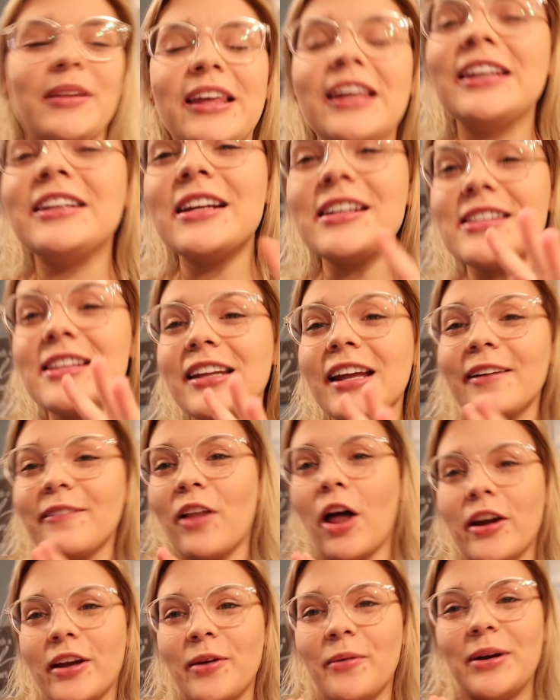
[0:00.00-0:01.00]
He doesn't like
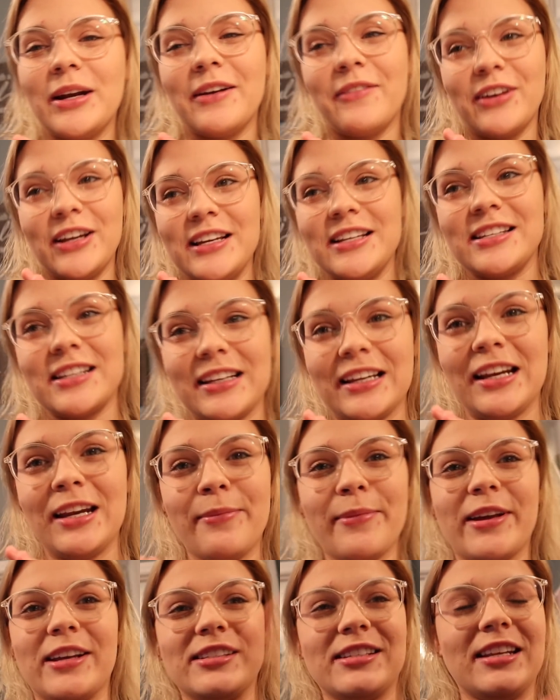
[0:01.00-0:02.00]
vlogging whenever he's
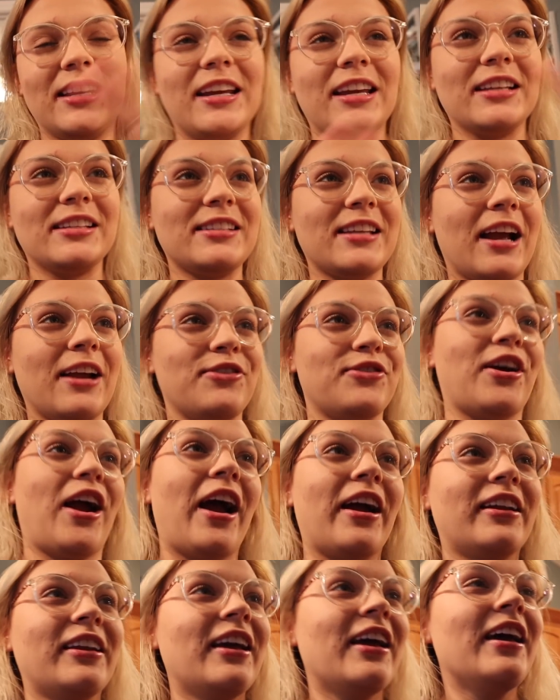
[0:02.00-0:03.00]
cleaning because then he gets
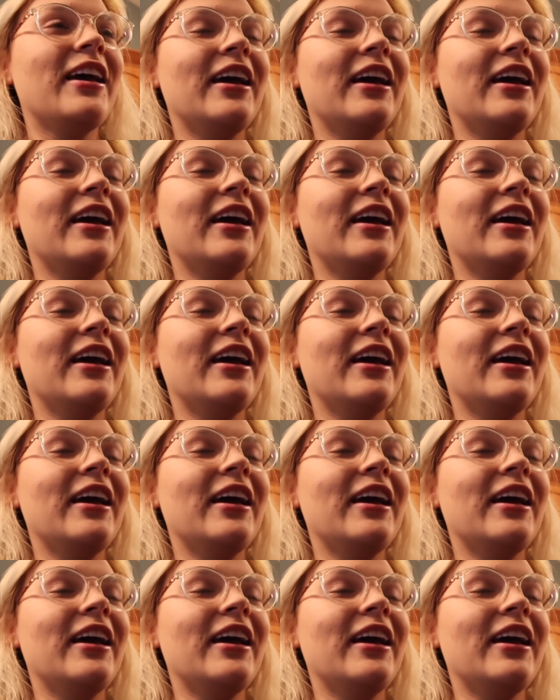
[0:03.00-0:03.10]
sidetracked.